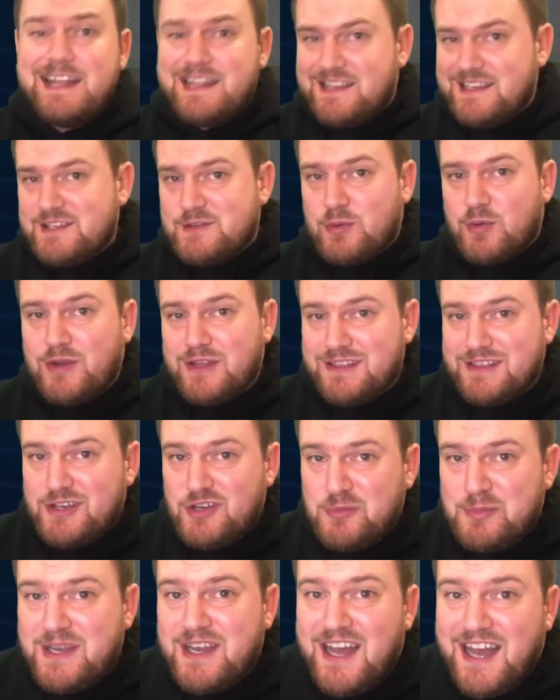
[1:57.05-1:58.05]
These were a
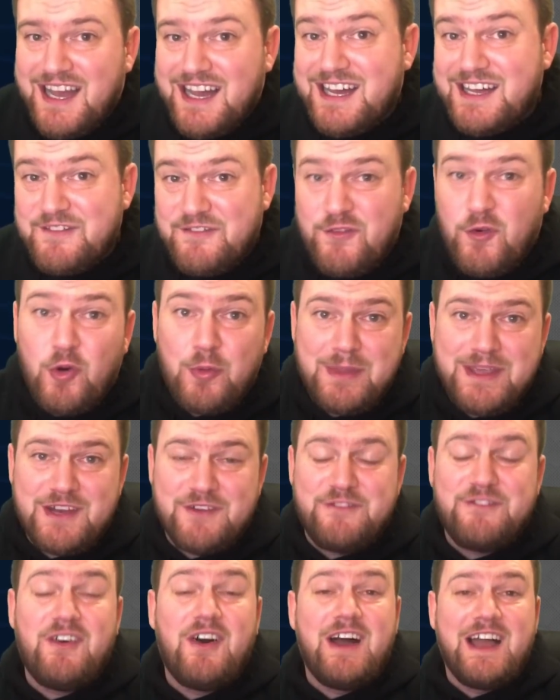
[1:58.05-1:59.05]
little bit hard for me to
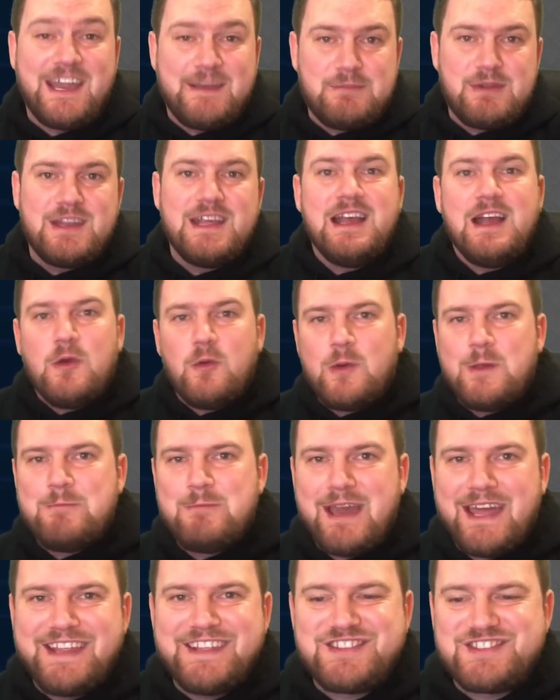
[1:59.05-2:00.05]
find, but we
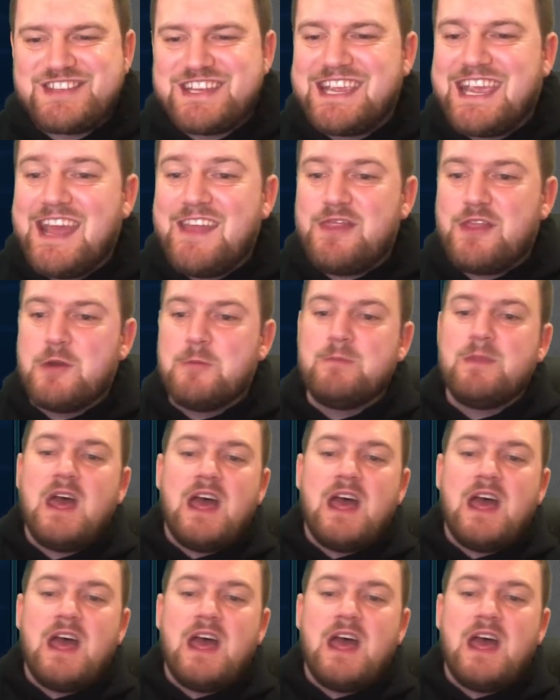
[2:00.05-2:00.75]
managed to get them.